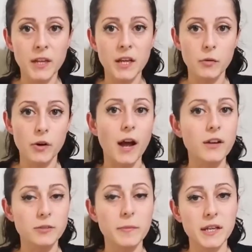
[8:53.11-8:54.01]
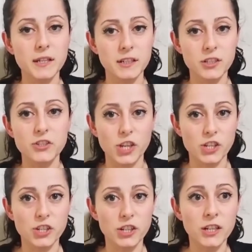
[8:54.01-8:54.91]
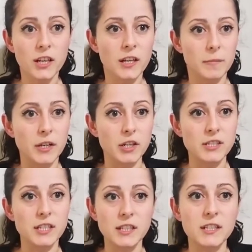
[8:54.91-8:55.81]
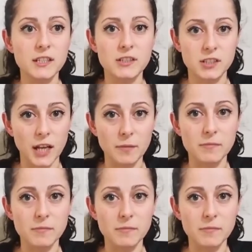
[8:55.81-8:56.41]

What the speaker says: where I could make an injection, because he needed some